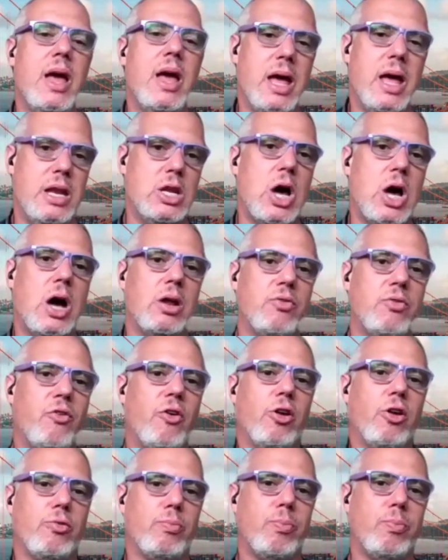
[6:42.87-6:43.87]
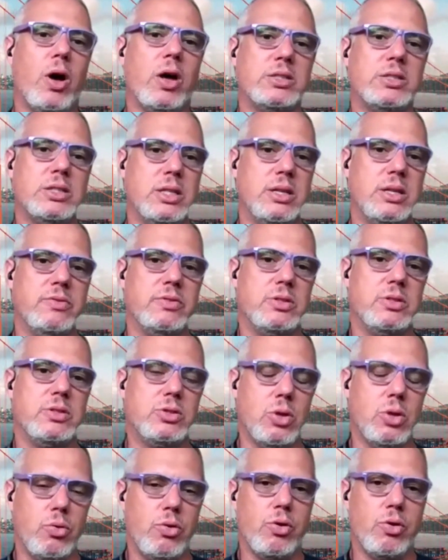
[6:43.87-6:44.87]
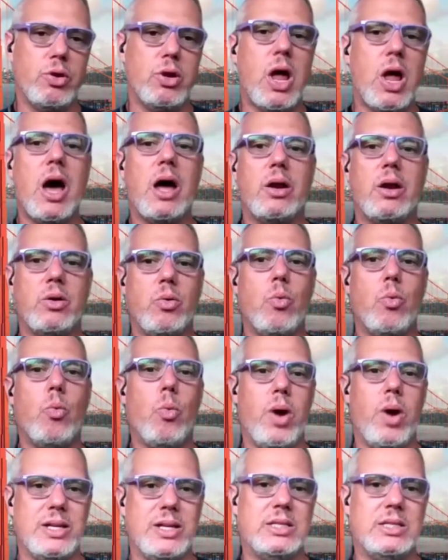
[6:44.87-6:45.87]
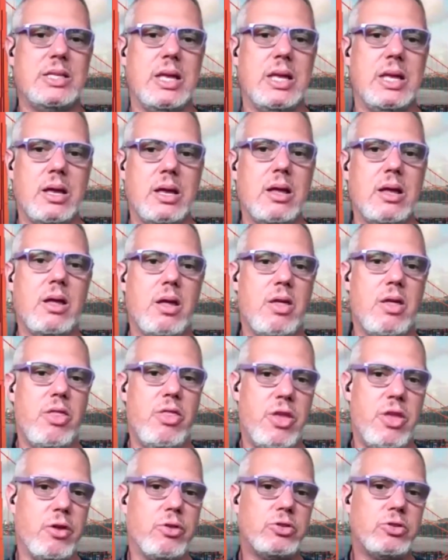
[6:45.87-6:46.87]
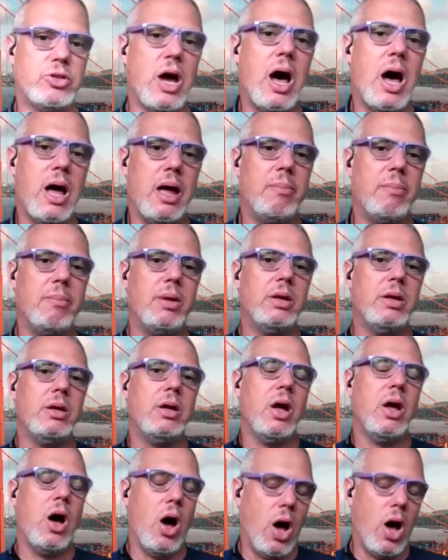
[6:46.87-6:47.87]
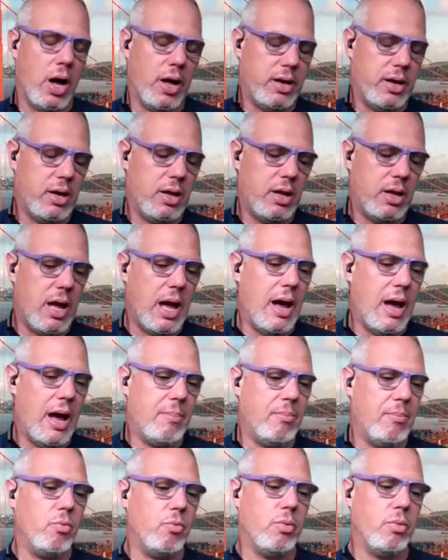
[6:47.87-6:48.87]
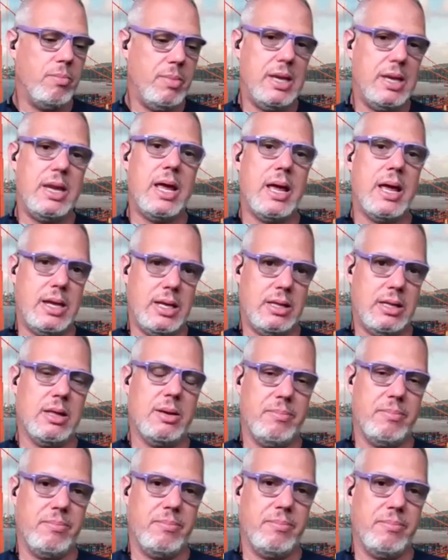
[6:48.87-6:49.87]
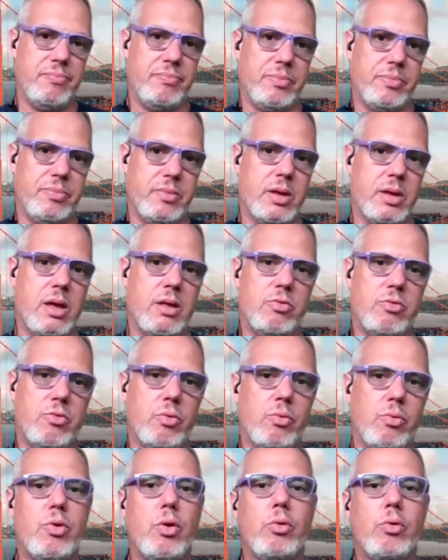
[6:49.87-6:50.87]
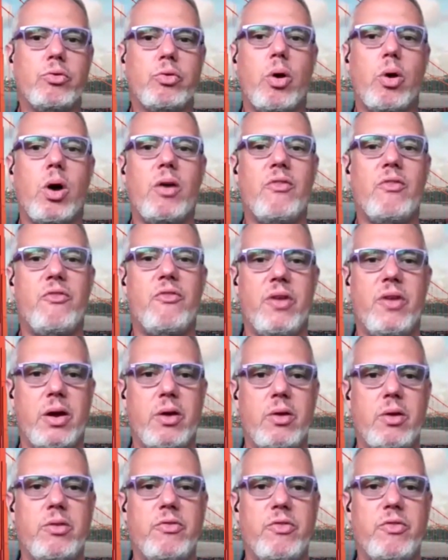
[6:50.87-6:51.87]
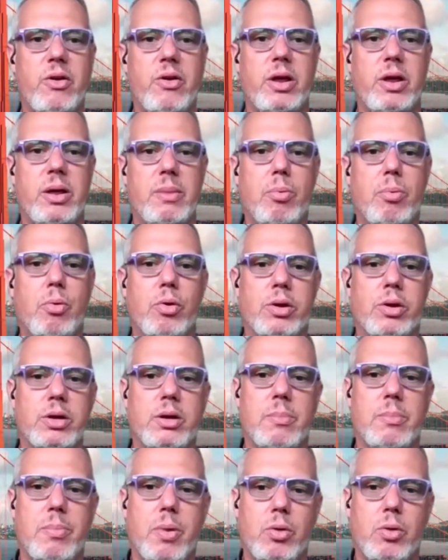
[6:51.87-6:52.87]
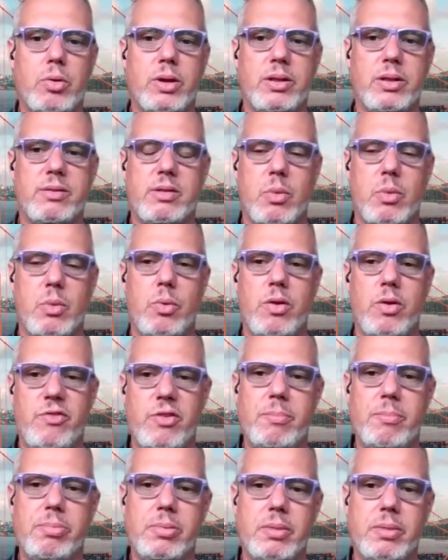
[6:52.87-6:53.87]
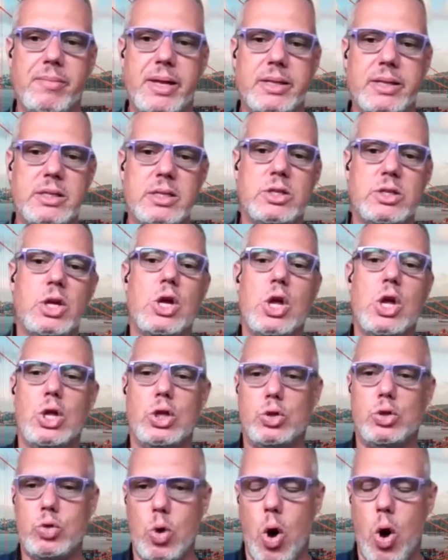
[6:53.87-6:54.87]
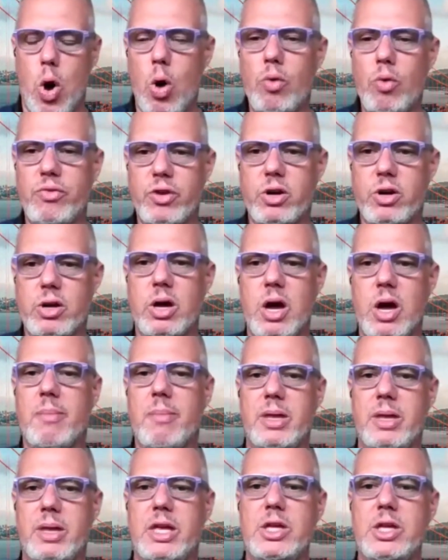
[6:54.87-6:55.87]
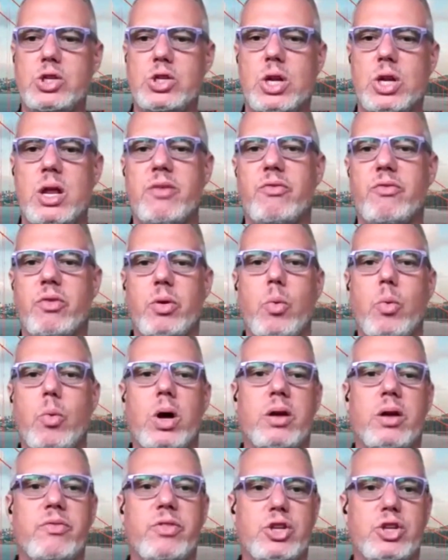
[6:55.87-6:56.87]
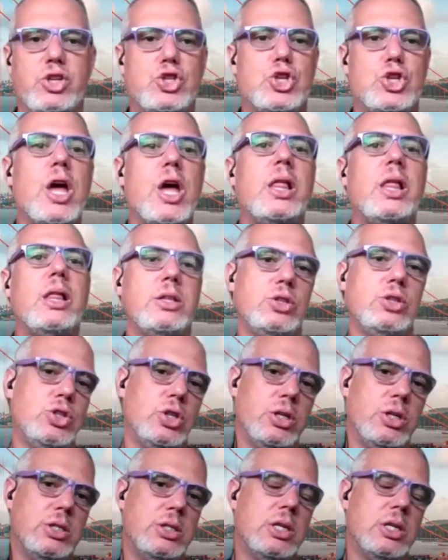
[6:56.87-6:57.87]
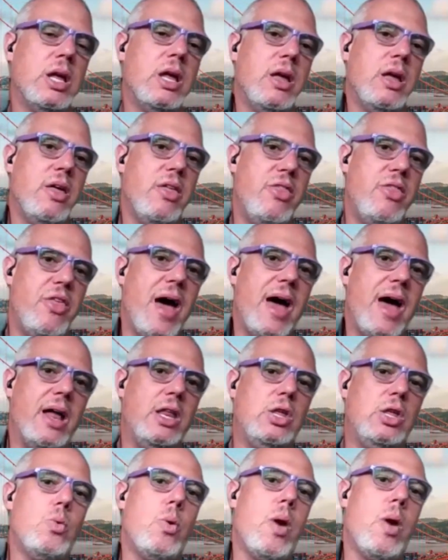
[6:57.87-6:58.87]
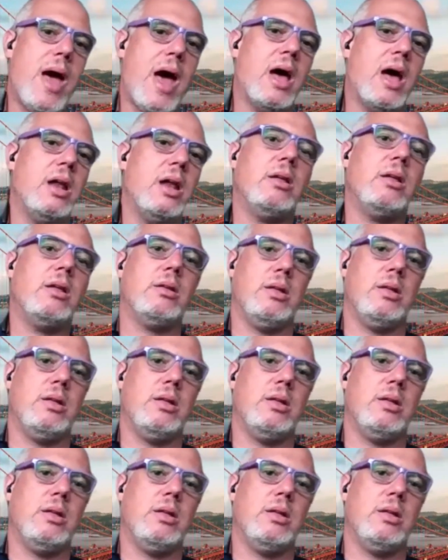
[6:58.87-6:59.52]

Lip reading: and not false positives. So they're not wasting their time on remediating them. And so those are all very, very important components that we've implemented to overcome each and every one of the challenges that you had